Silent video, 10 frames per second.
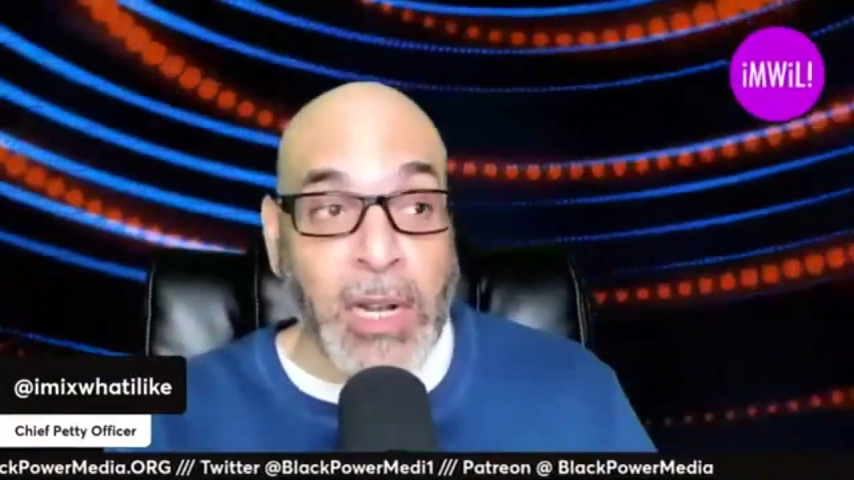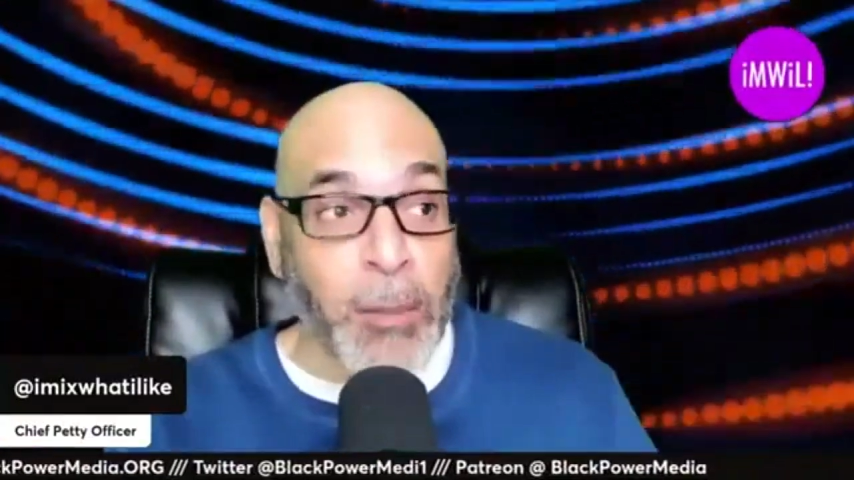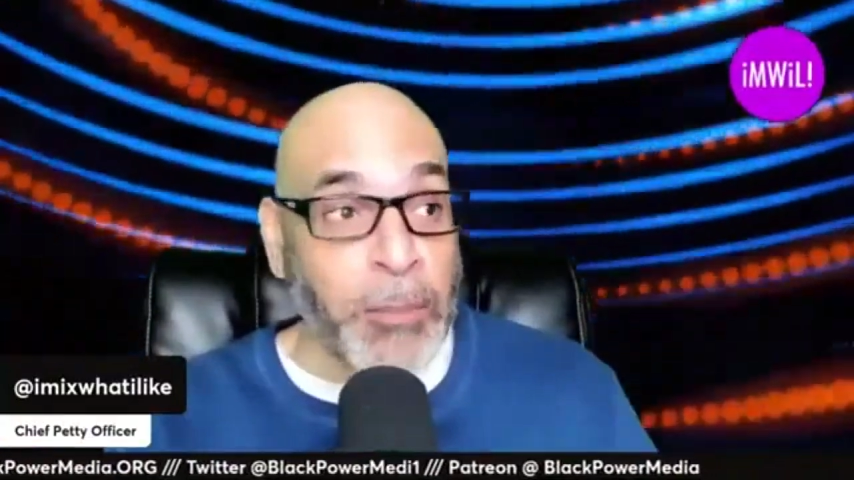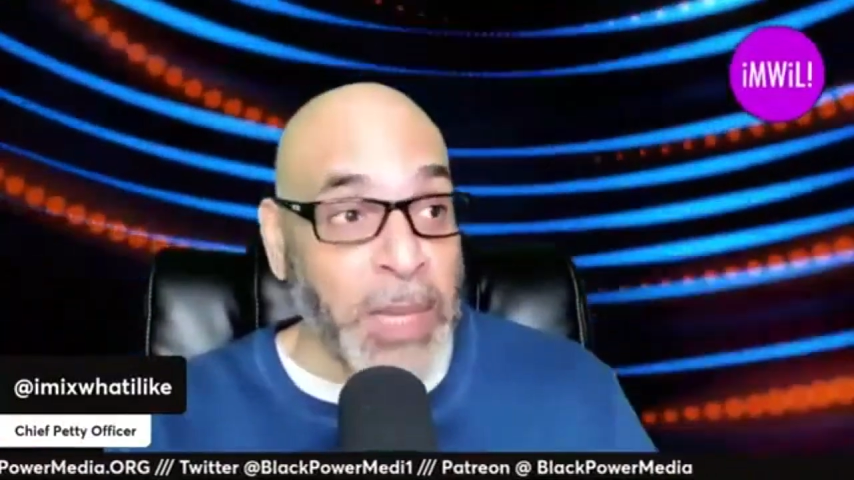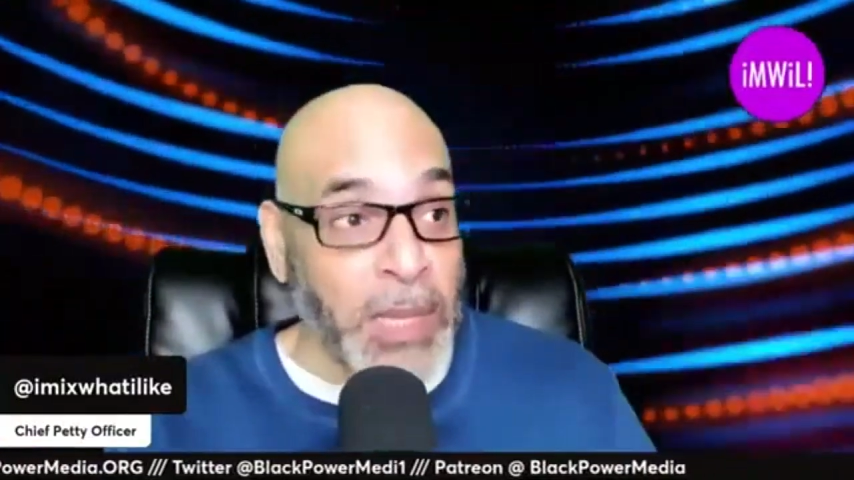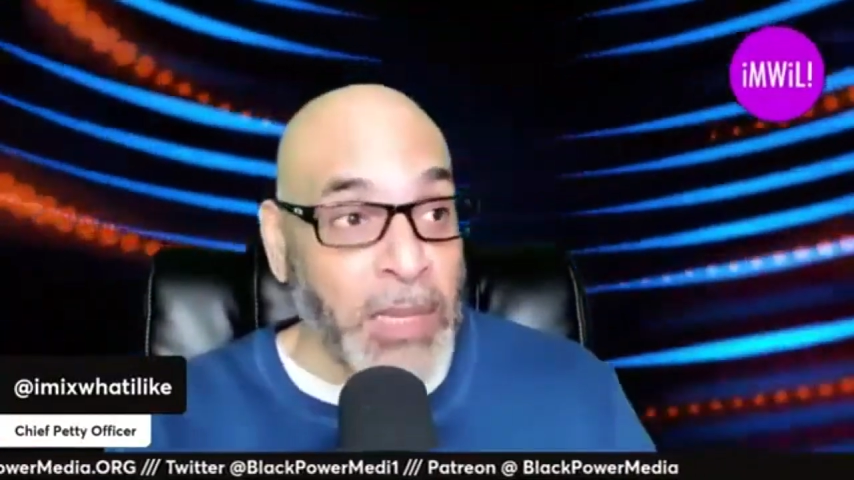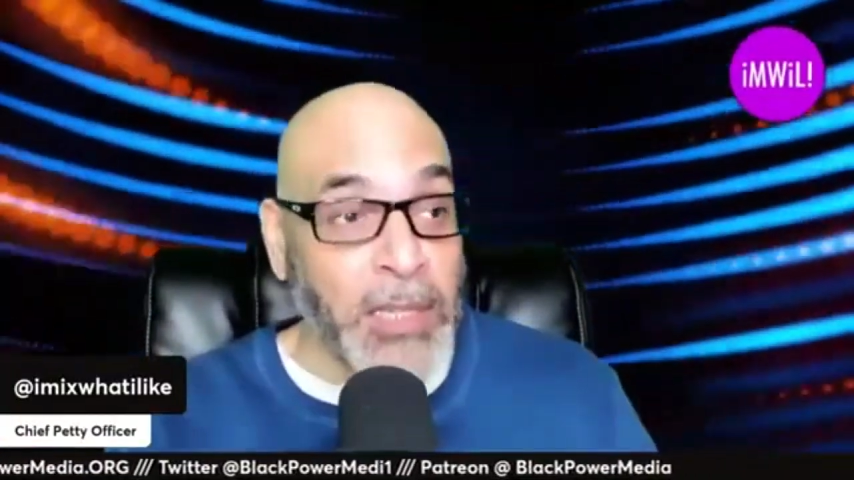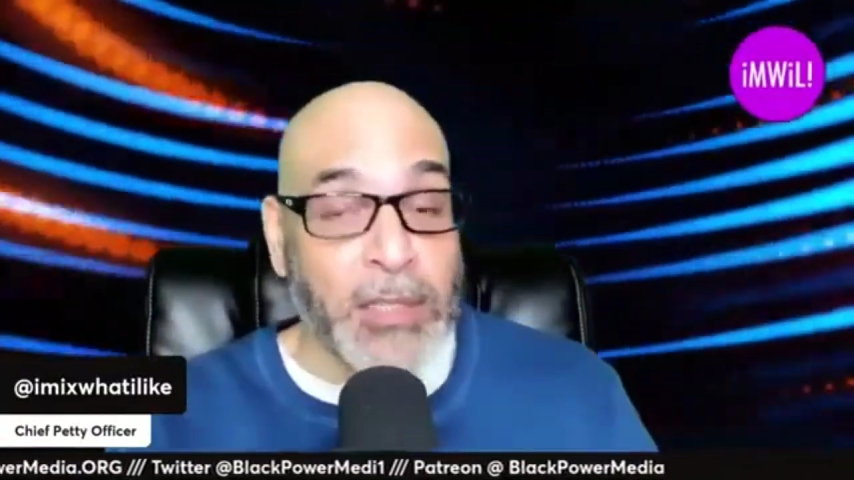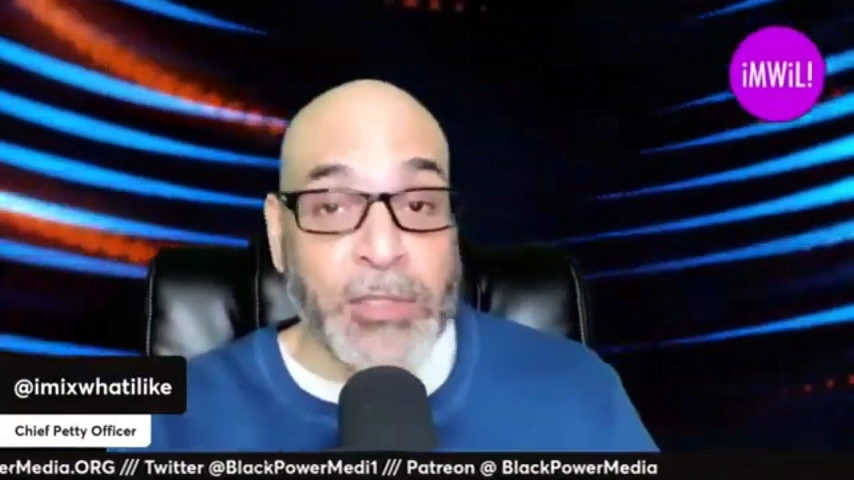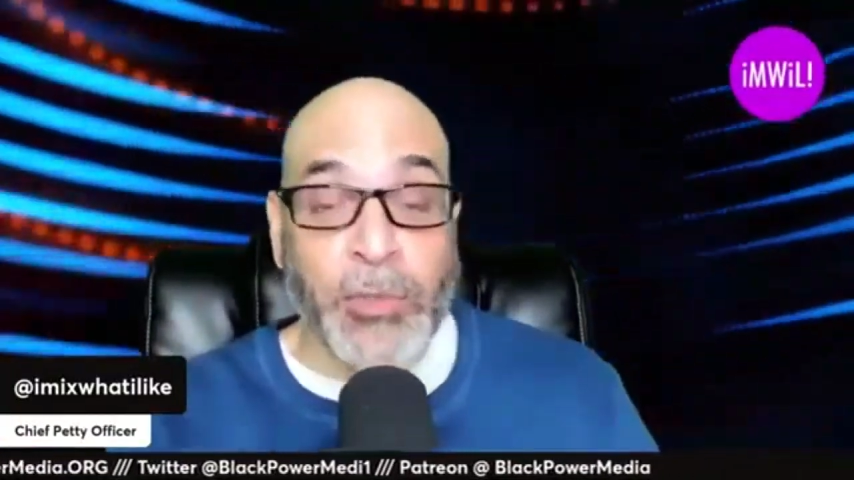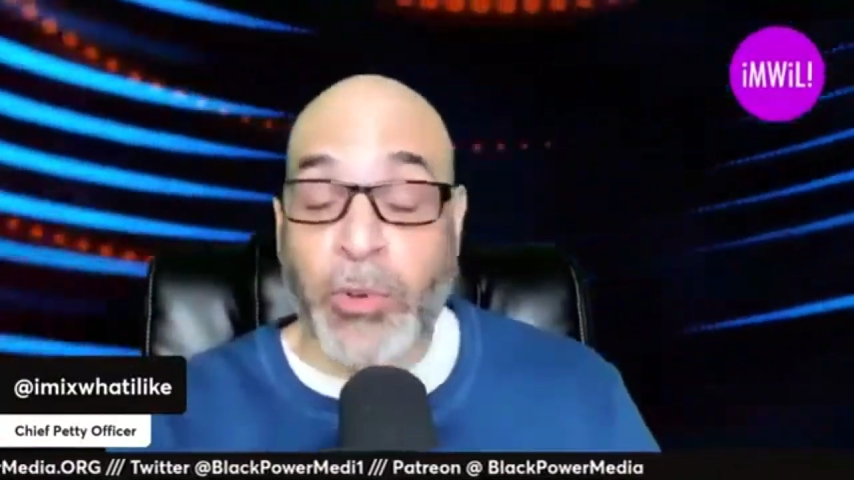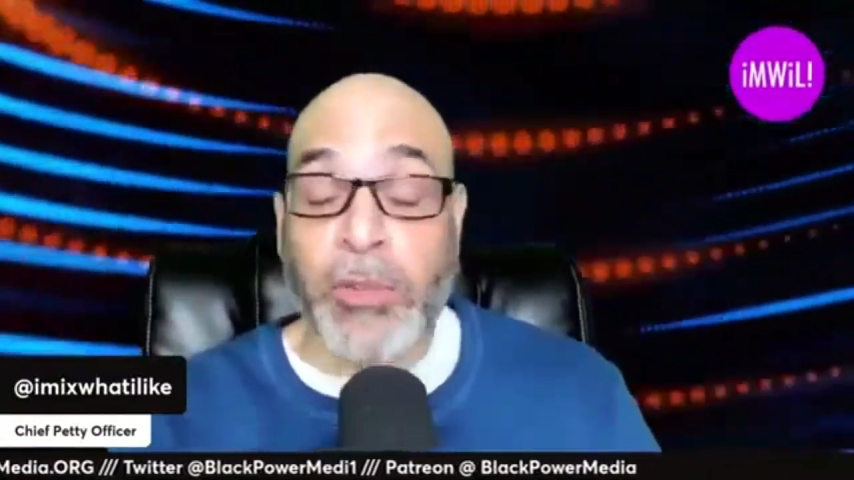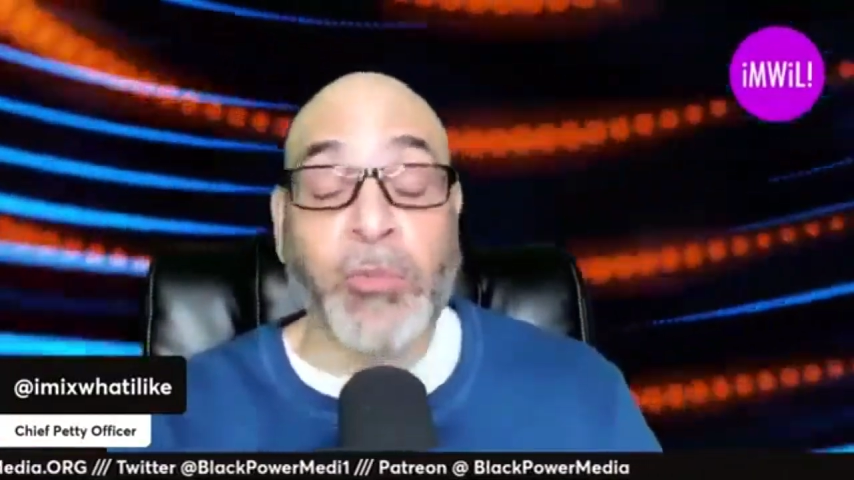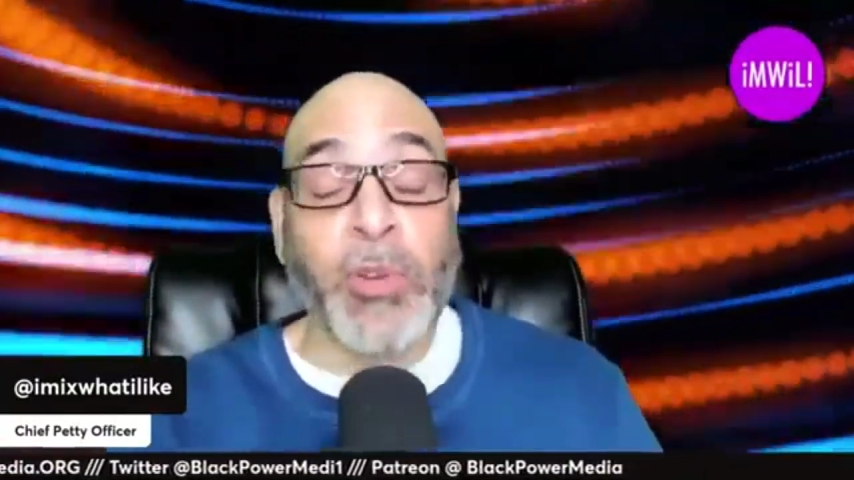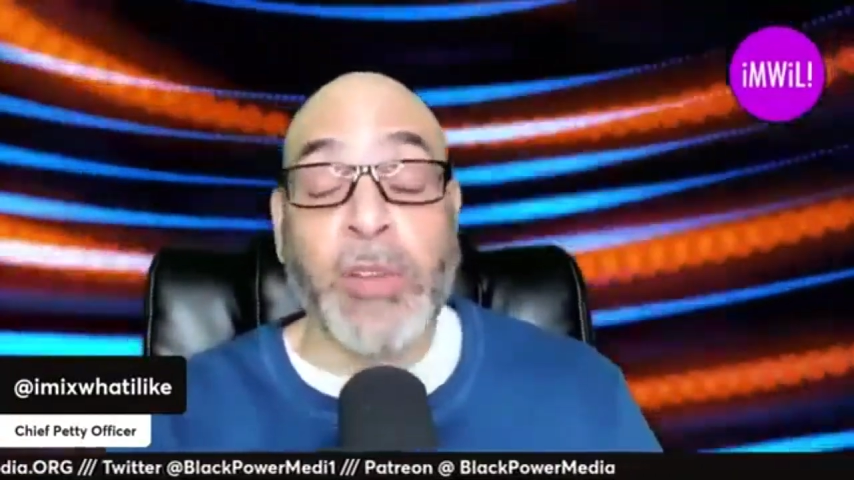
appease, or